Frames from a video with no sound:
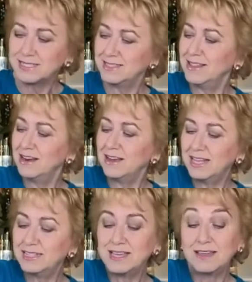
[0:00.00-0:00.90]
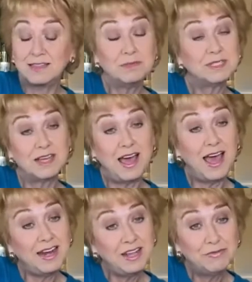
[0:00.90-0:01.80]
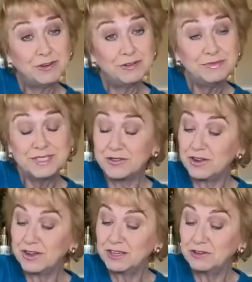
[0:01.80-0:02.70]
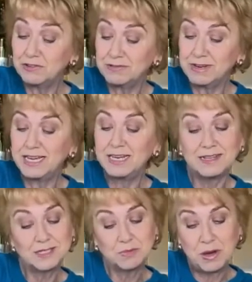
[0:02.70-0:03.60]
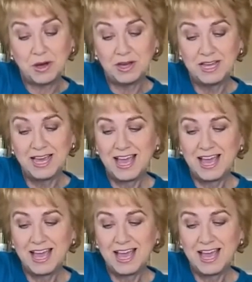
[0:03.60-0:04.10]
and then I can take them to any room so that I can create a spa.